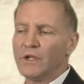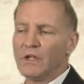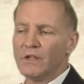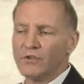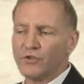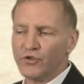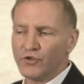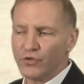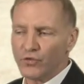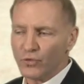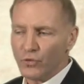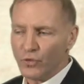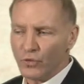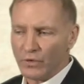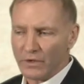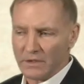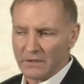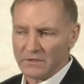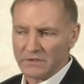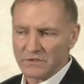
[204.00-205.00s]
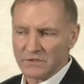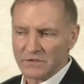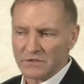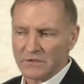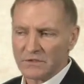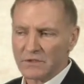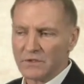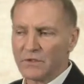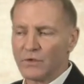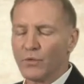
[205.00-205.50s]

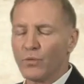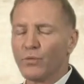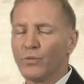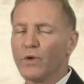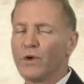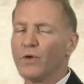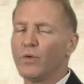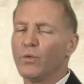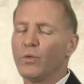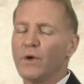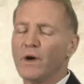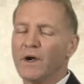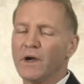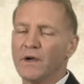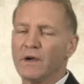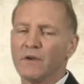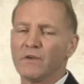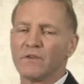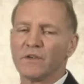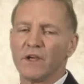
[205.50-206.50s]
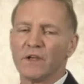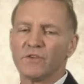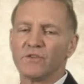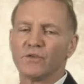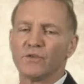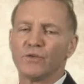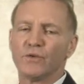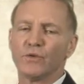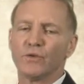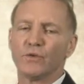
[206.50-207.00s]
Insurance requires
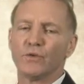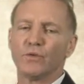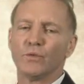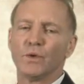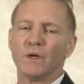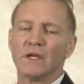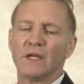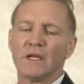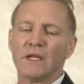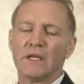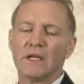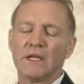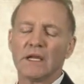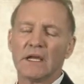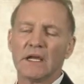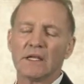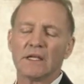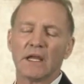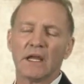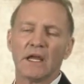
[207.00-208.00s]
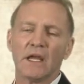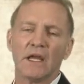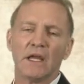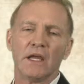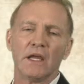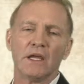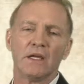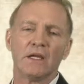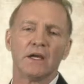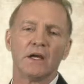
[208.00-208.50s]
us to get
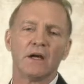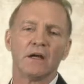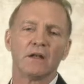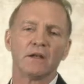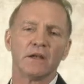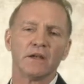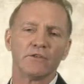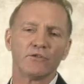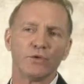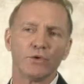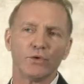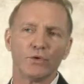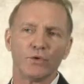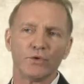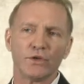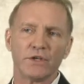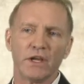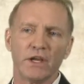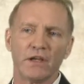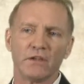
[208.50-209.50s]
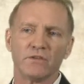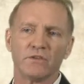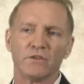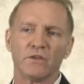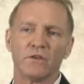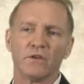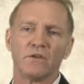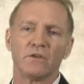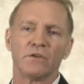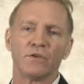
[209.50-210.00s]
an electrical
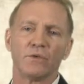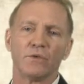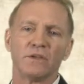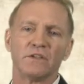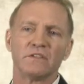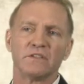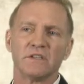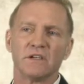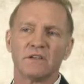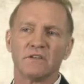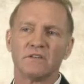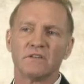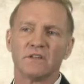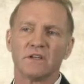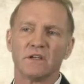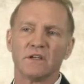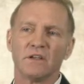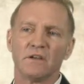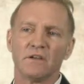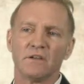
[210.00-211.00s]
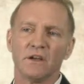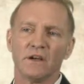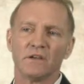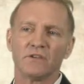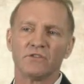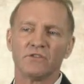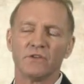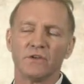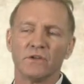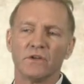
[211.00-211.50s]
test to assess the
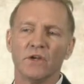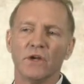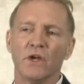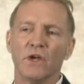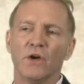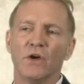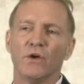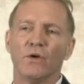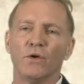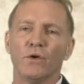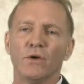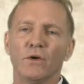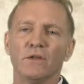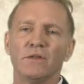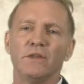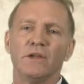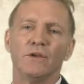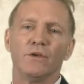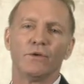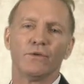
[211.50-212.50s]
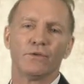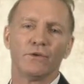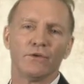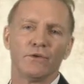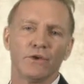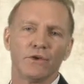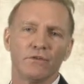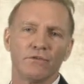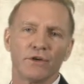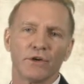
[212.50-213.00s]
conduction on the ulnar
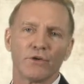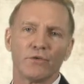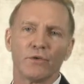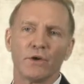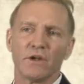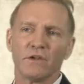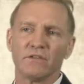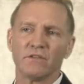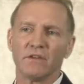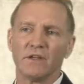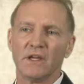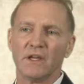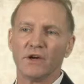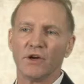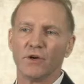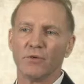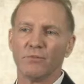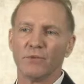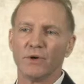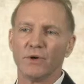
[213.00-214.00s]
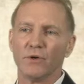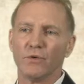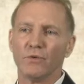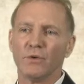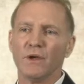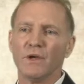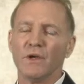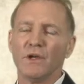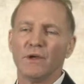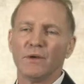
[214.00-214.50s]
nerve across the elbow
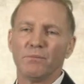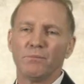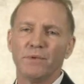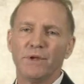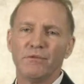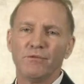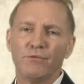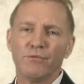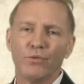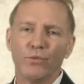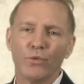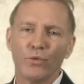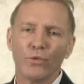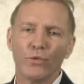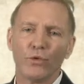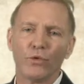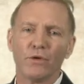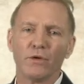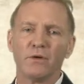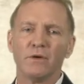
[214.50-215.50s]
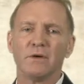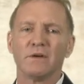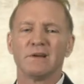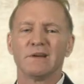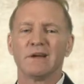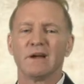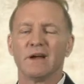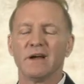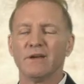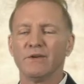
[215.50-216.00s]
before
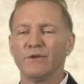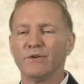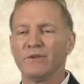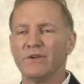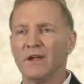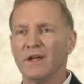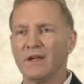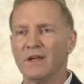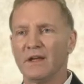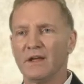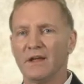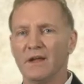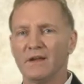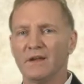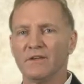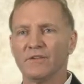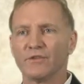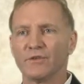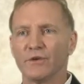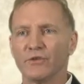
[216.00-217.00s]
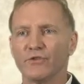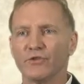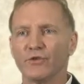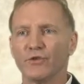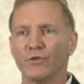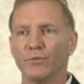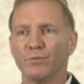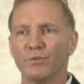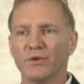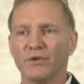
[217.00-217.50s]
undertaking any
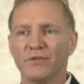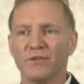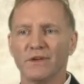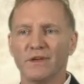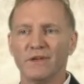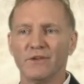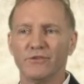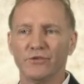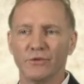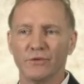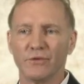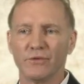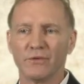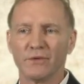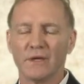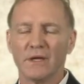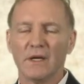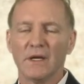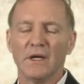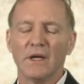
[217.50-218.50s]
surgical procedures.